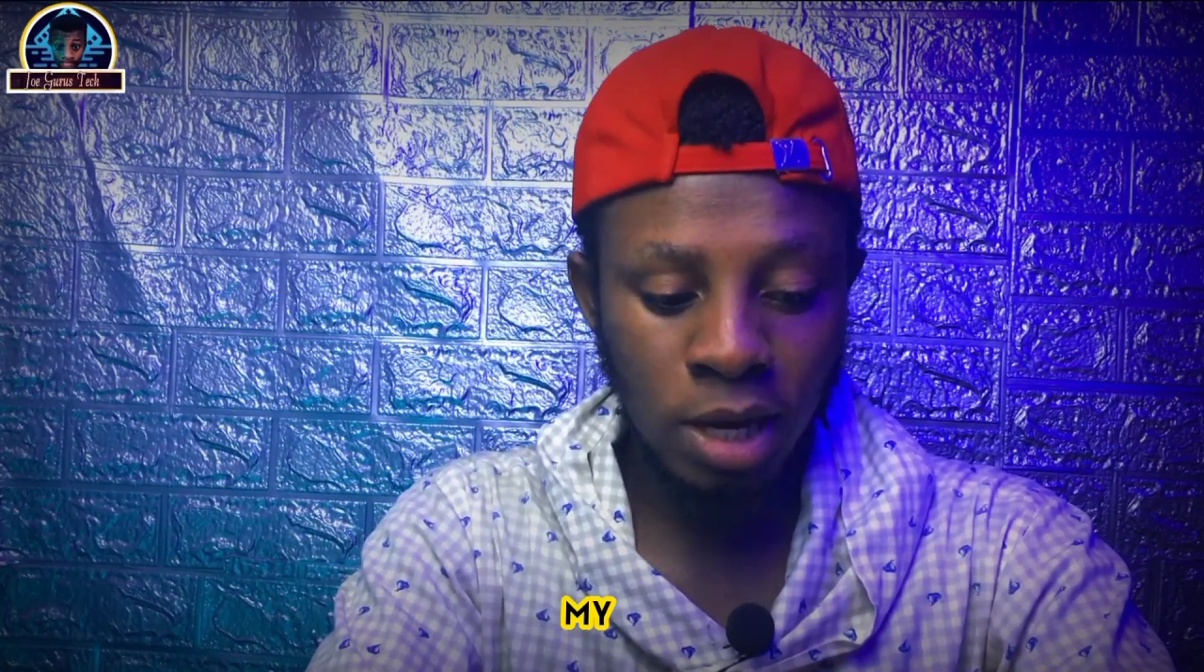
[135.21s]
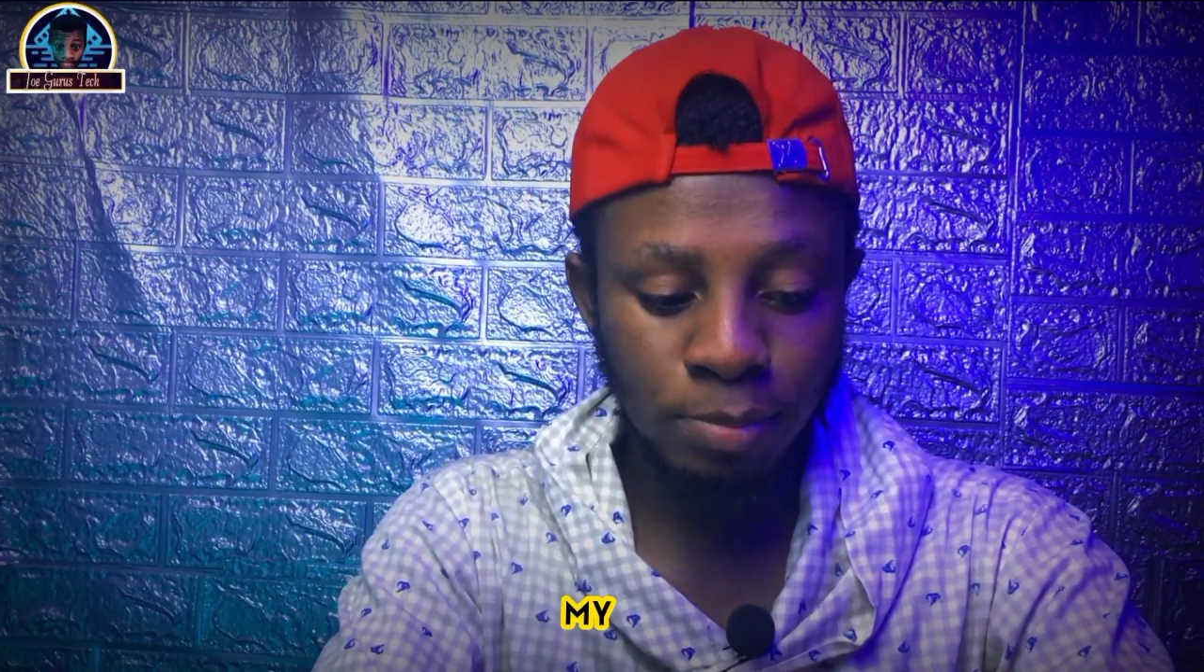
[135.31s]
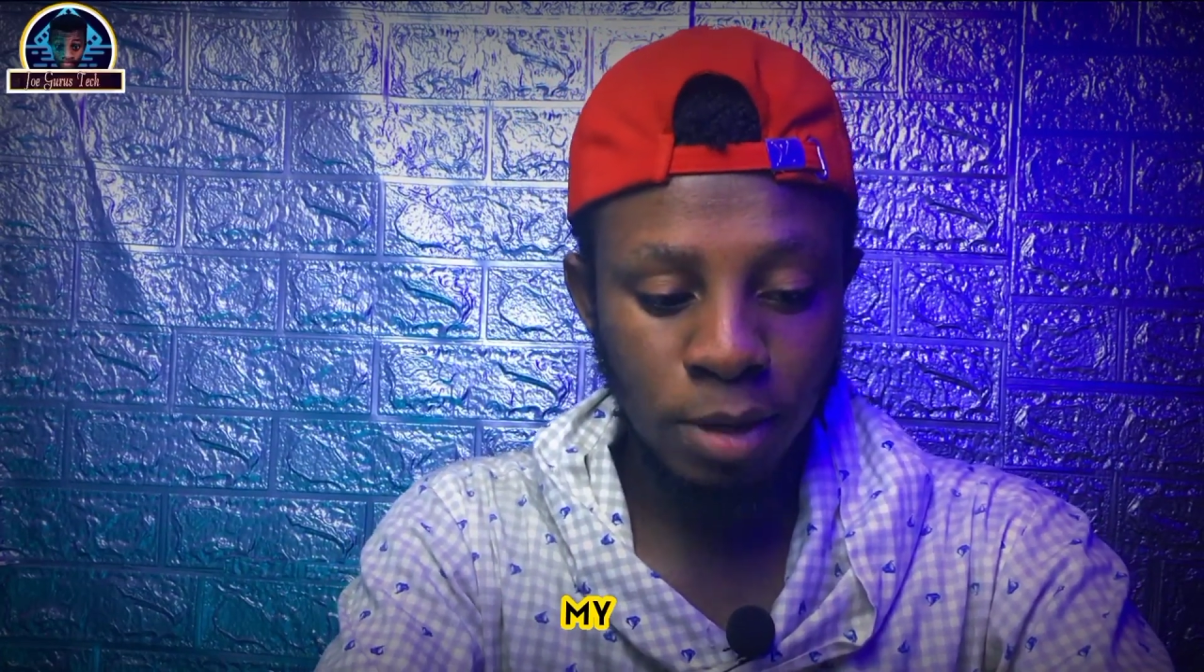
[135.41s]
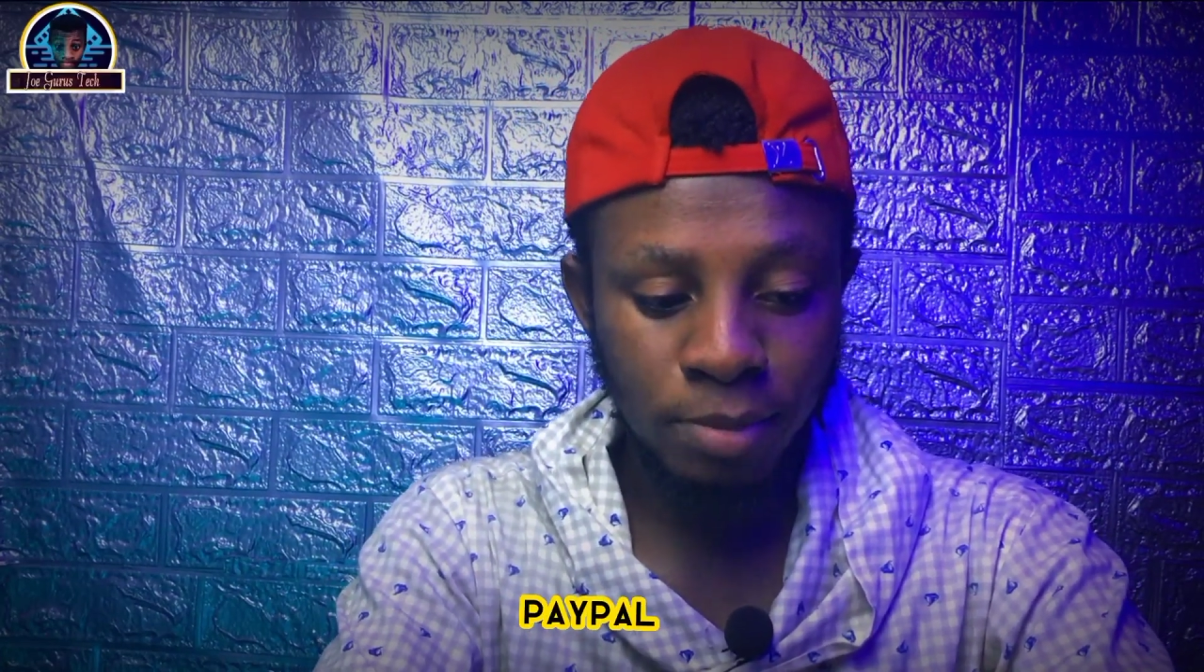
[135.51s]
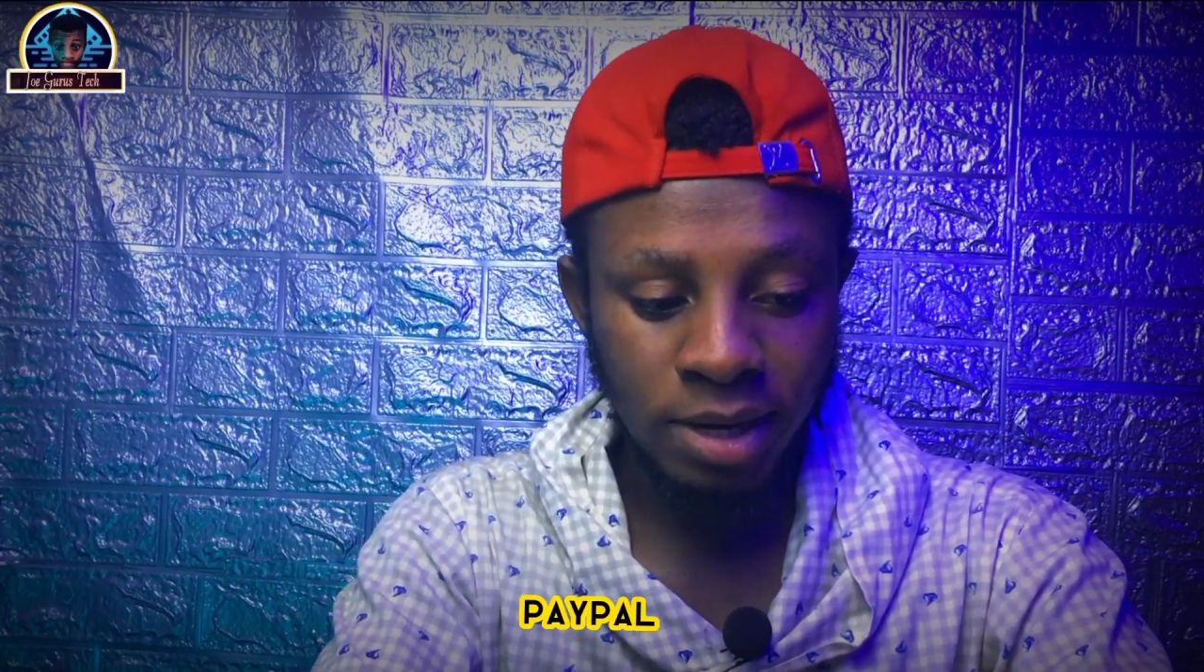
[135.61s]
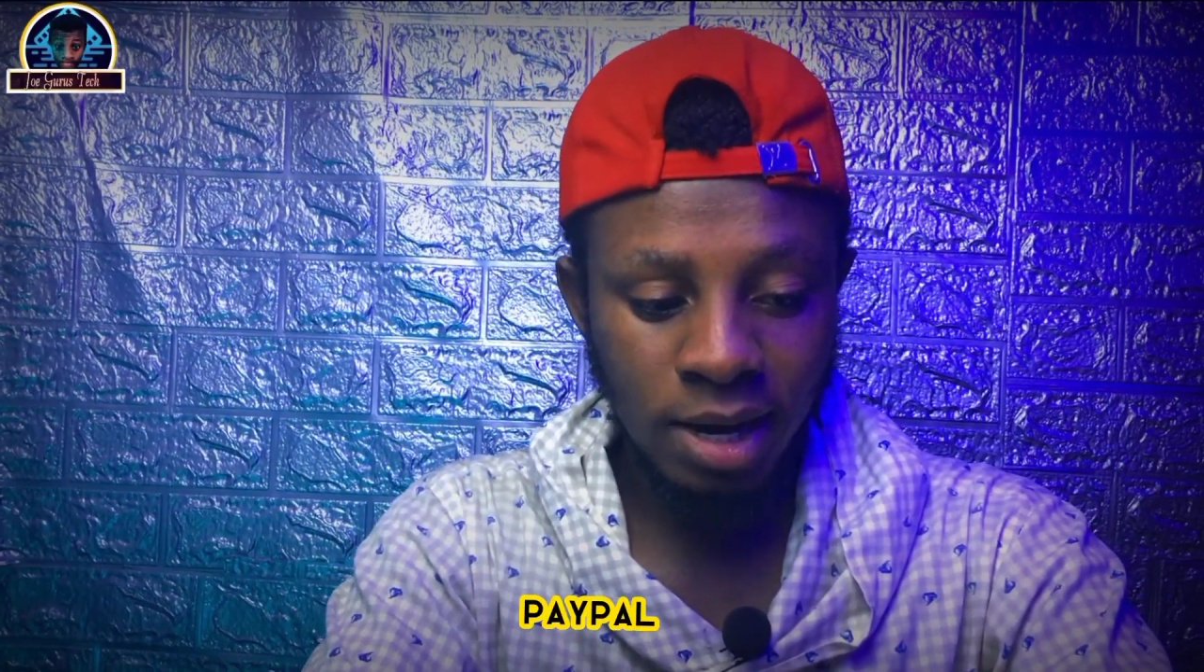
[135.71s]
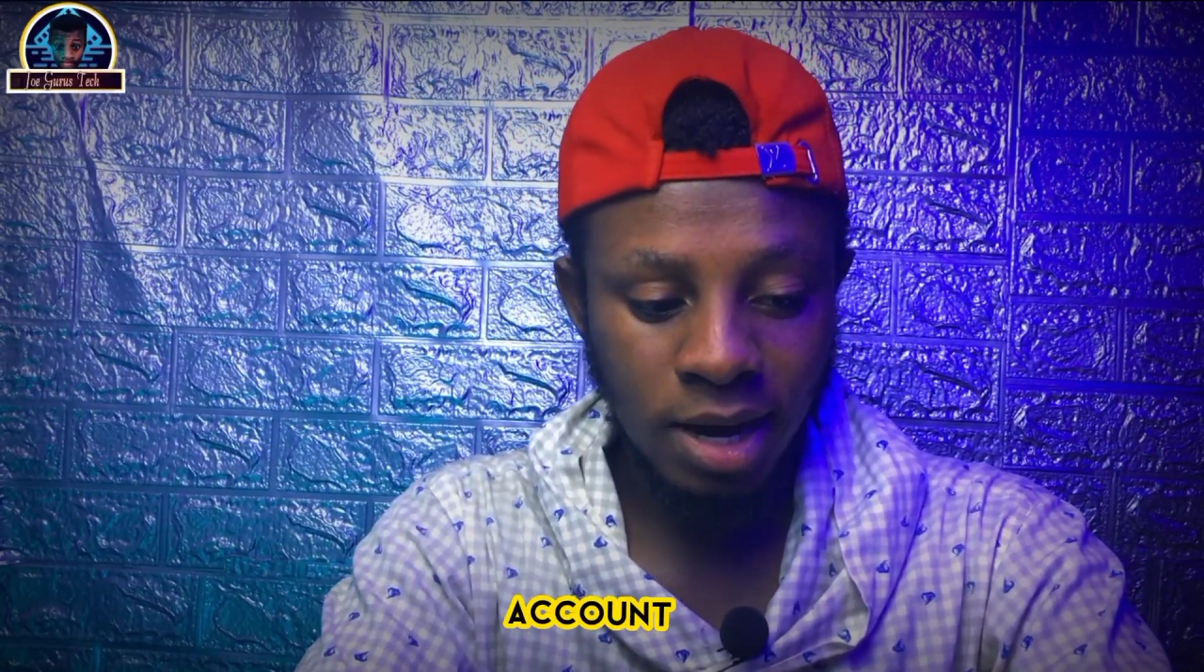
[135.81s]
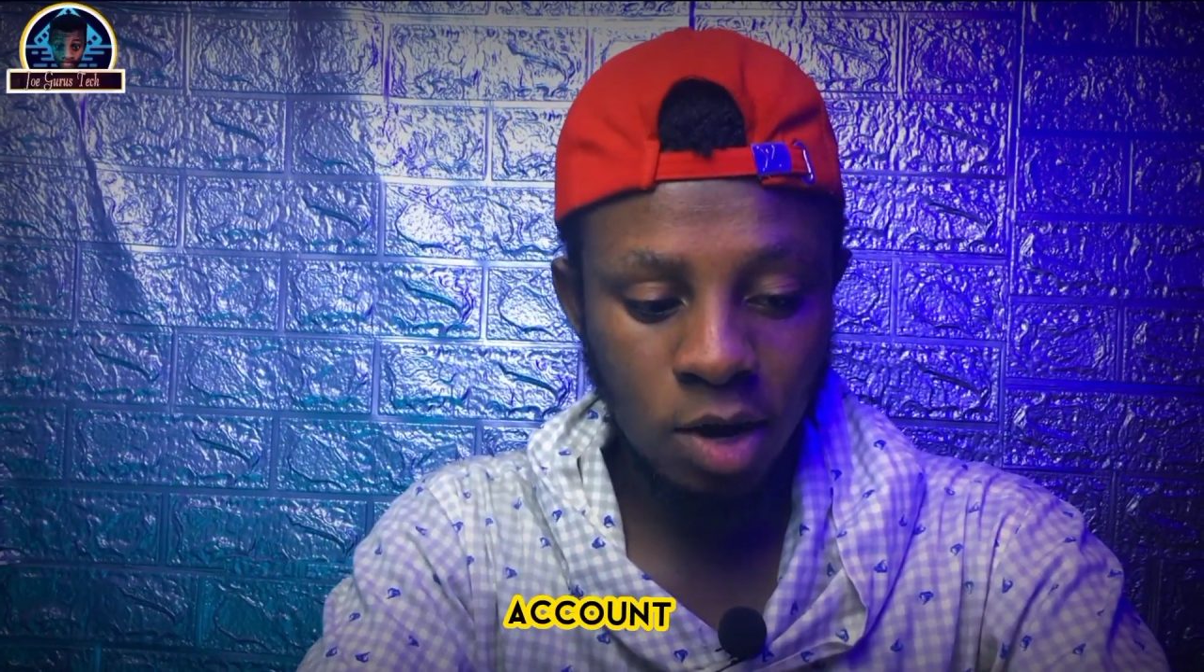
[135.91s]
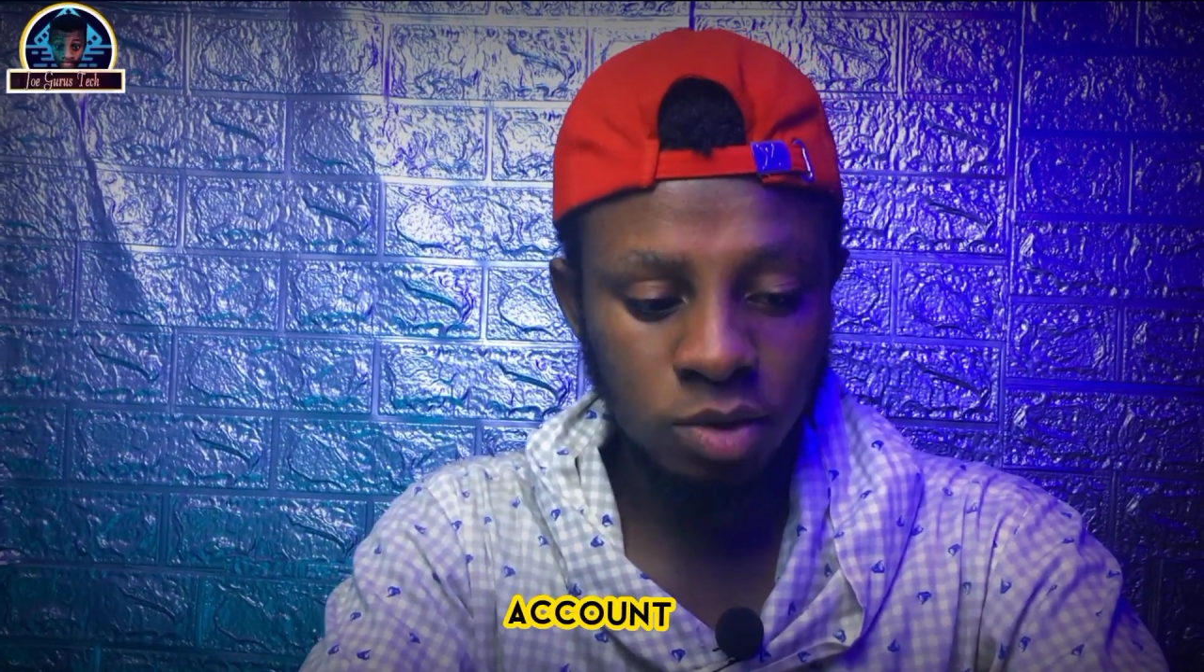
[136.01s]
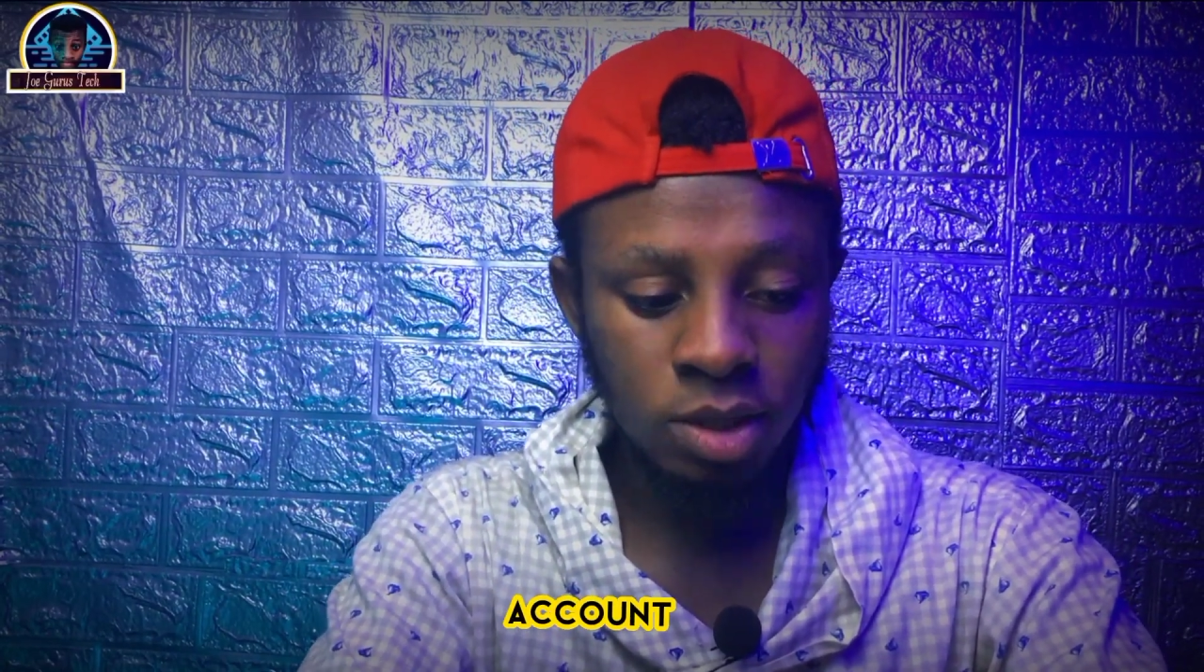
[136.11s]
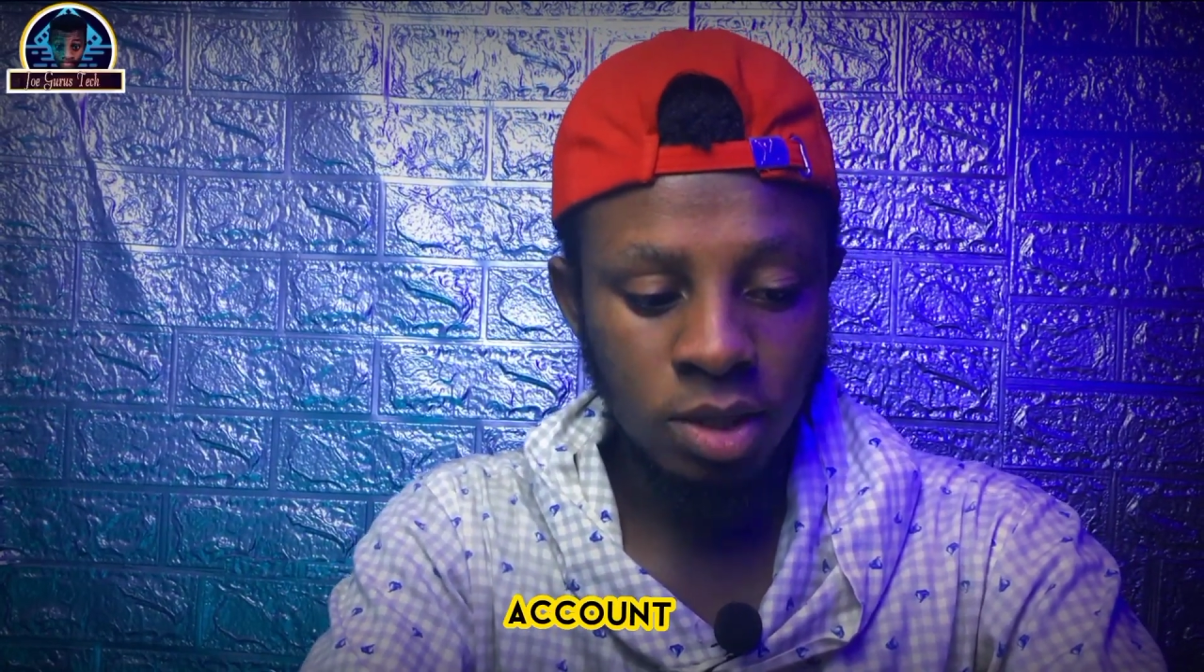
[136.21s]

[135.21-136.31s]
PayPal account.